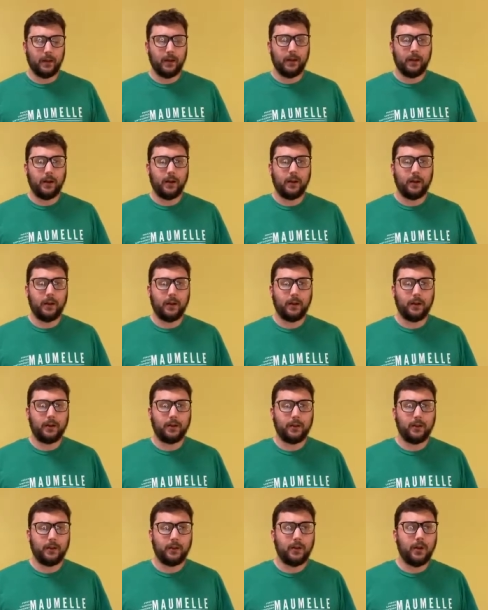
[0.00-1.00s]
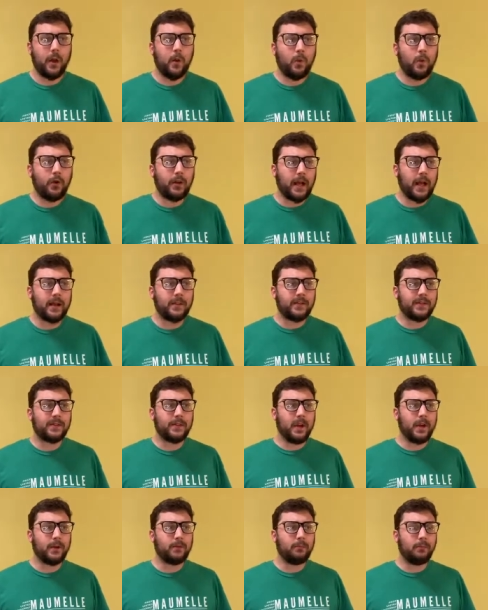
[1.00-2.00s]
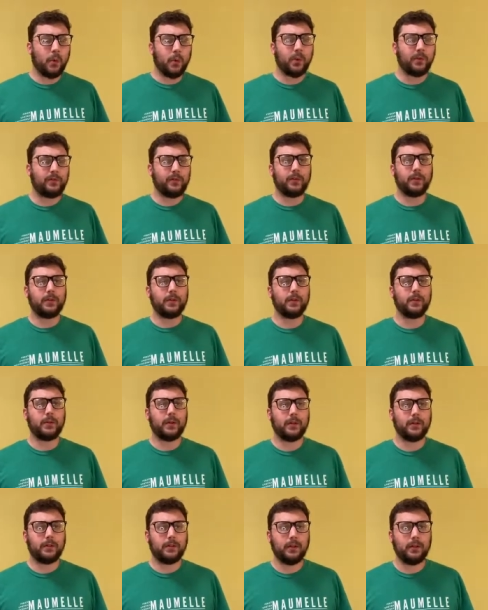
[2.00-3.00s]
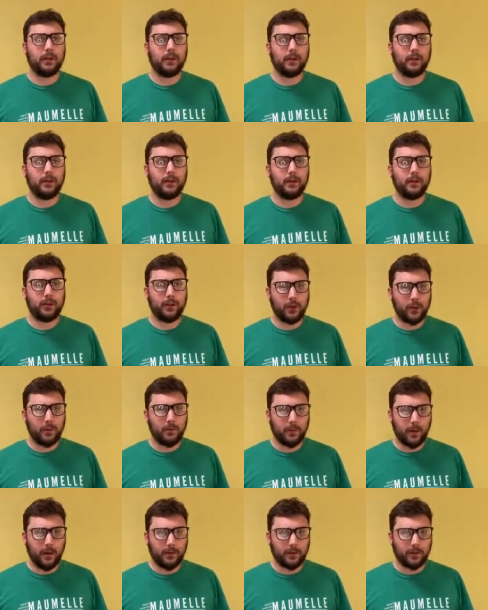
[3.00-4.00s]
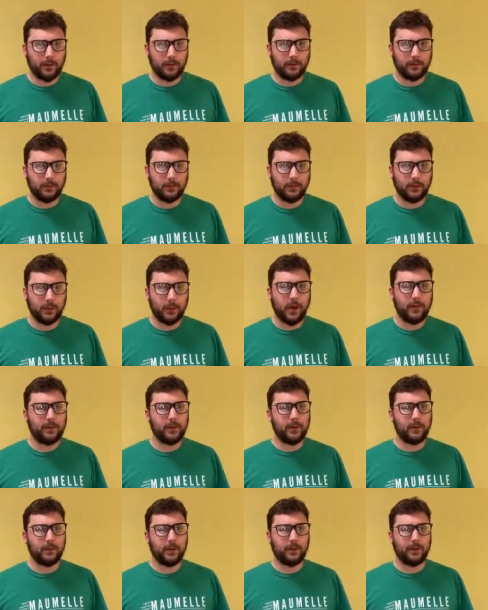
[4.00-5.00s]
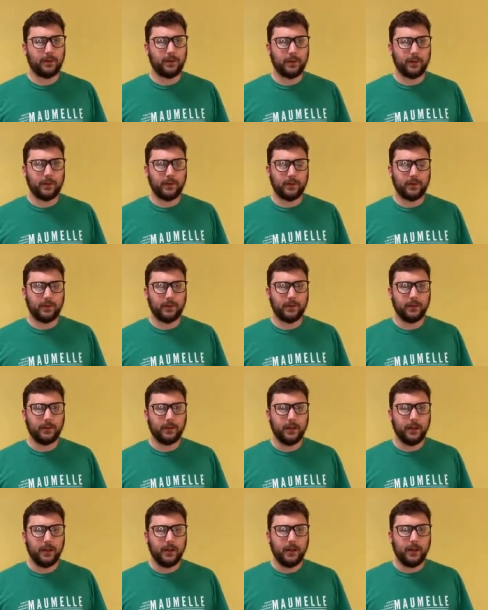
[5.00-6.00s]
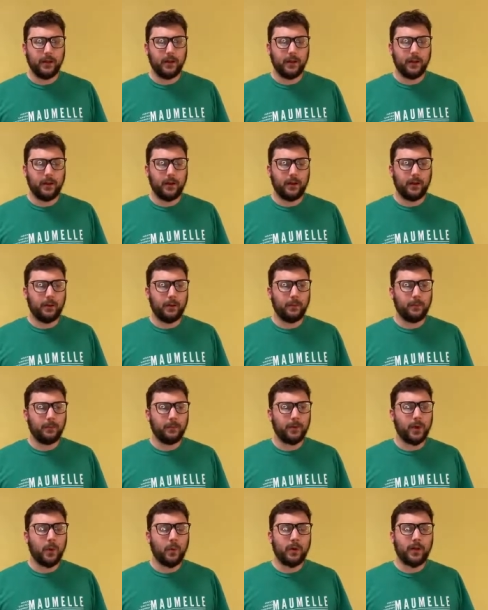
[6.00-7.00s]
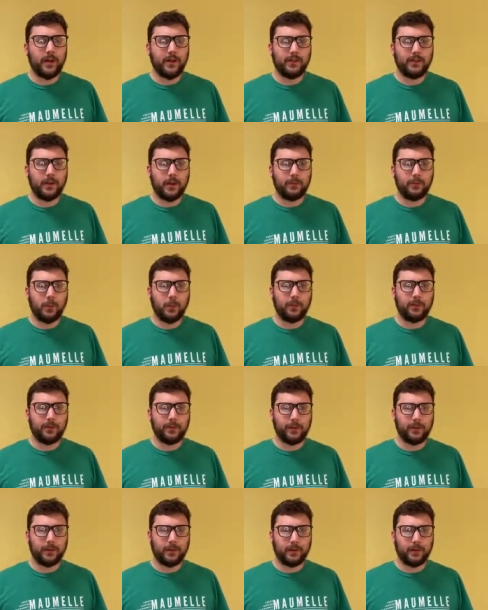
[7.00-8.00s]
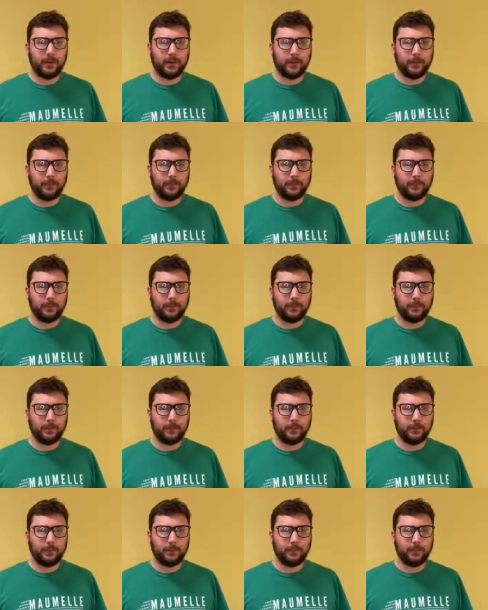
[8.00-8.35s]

Uh, no one has done more for you than your mother, whoever your mother is. Um, no one has done more for you than them.